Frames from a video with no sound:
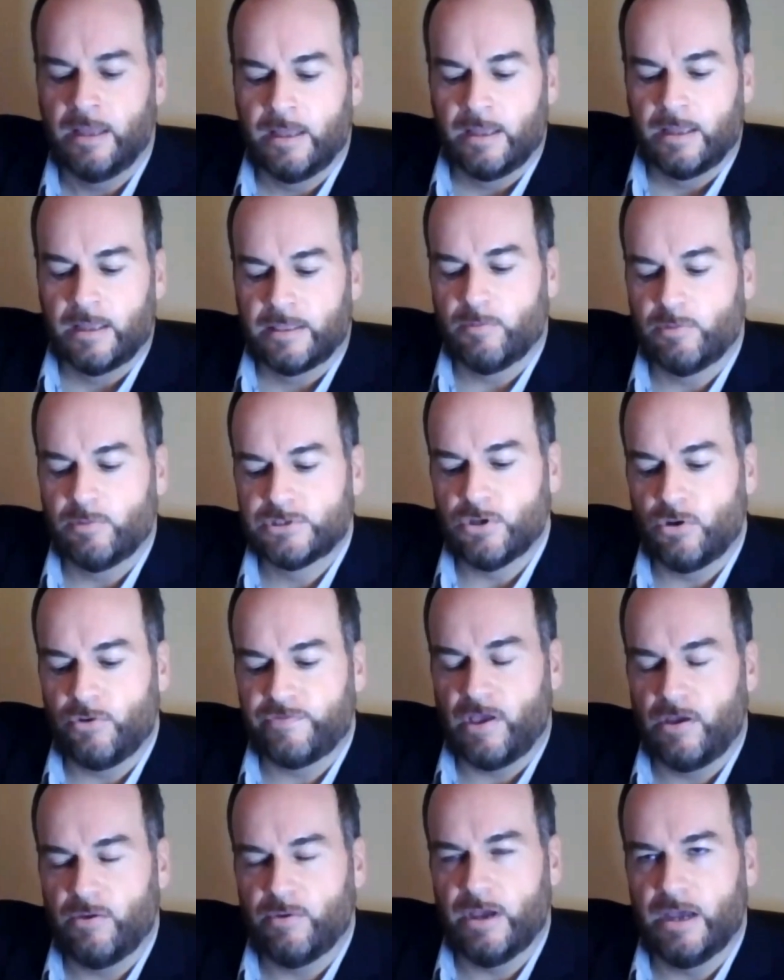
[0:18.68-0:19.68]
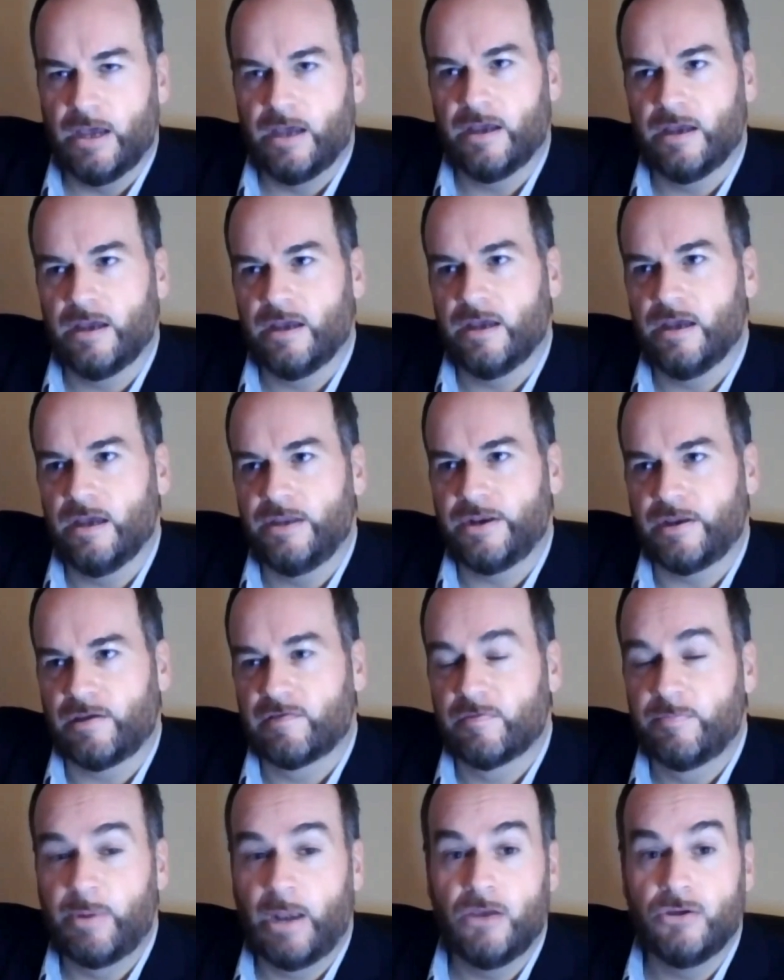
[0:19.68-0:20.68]
There was also an
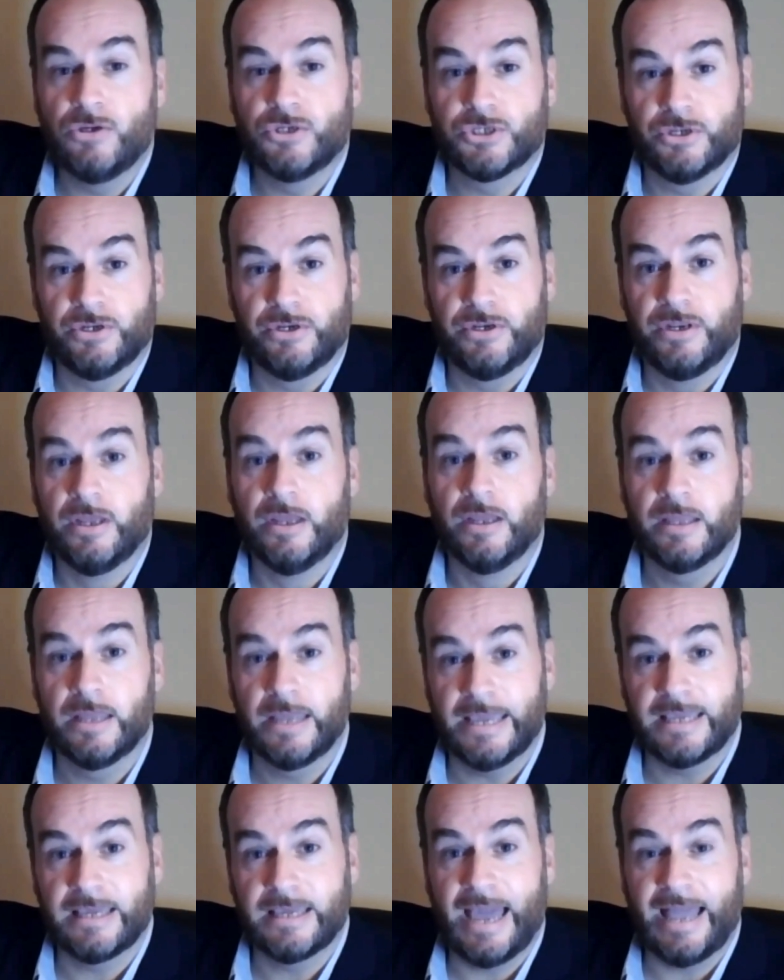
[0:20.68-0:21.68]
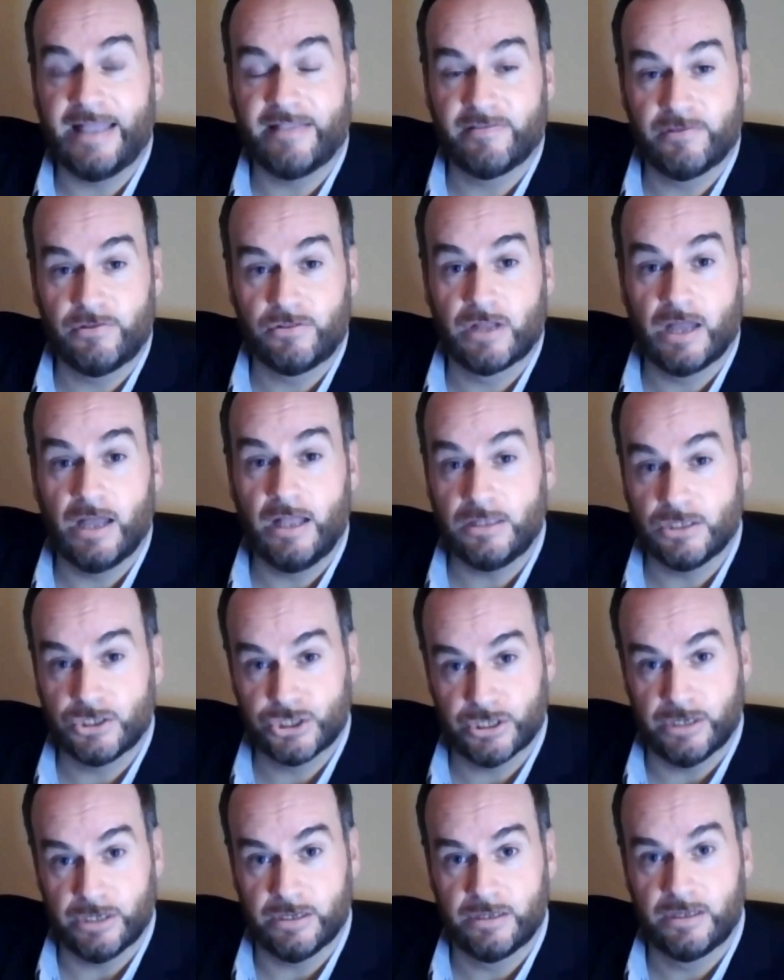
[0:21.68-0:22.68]
explosion in cancel
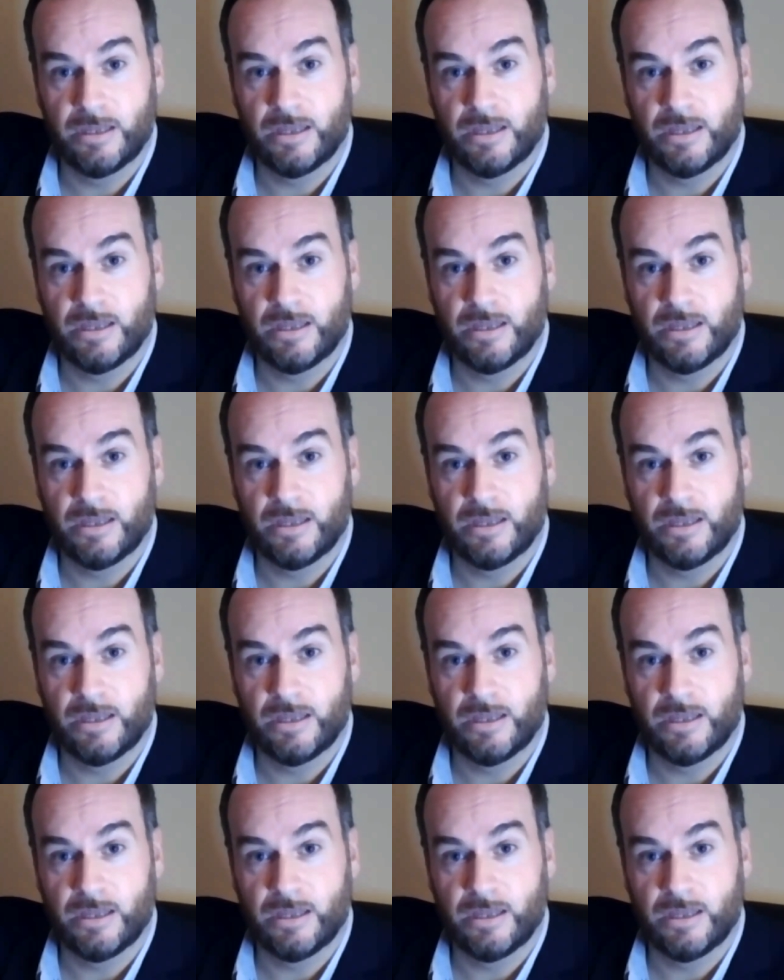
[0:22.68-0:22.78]
culture,